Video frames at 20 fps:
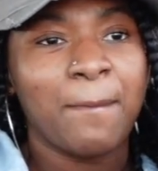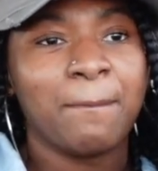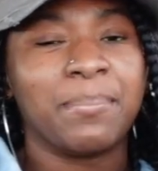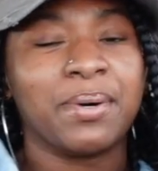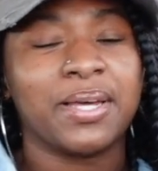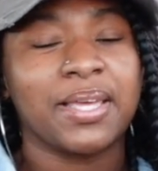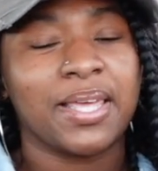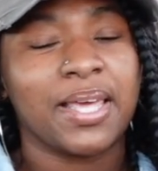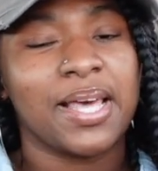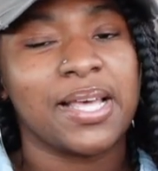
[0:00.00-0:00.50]

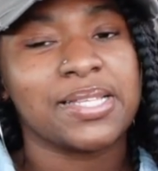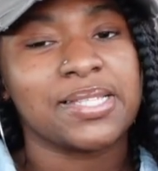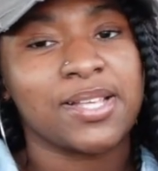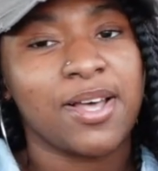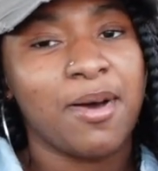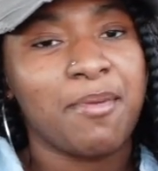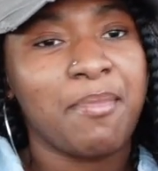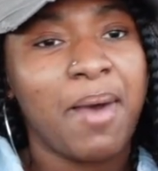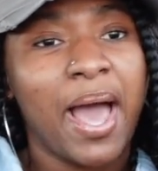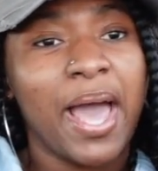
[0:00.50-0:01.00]
But yes,
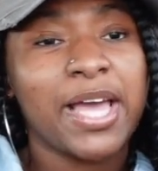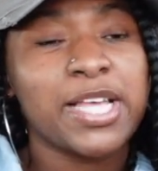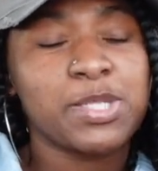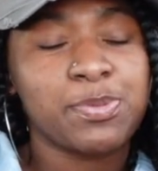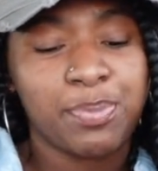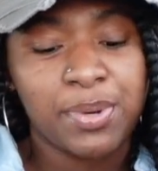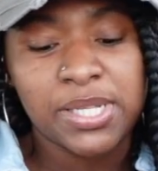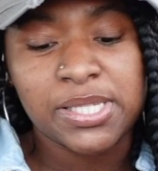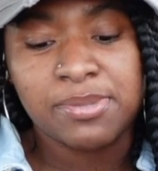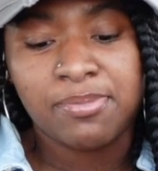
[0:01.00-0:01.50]
I
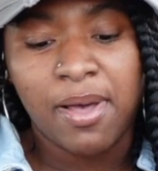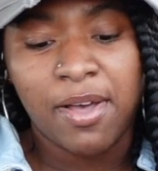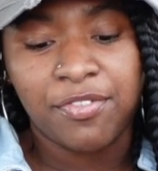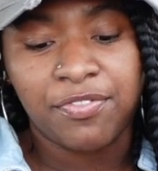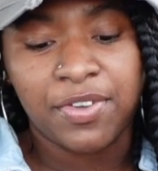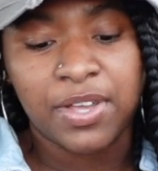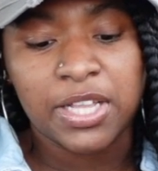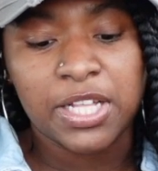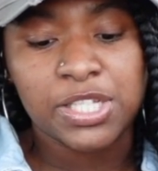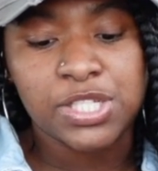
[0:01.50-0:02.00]
express my
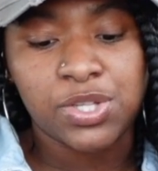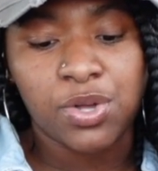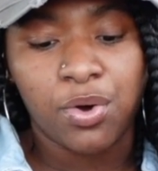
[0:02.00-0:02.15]
feelings,